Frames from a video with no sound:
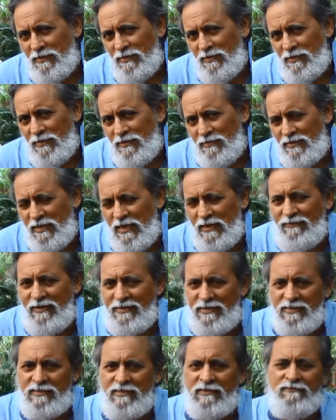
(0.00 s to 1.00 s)
They have
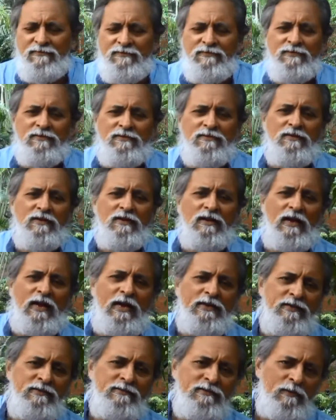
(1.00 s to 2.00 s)
adhesive and
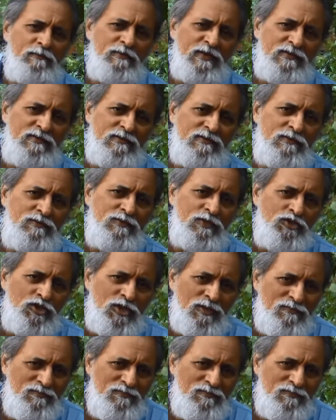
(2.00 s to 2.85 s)
in some cases stitching.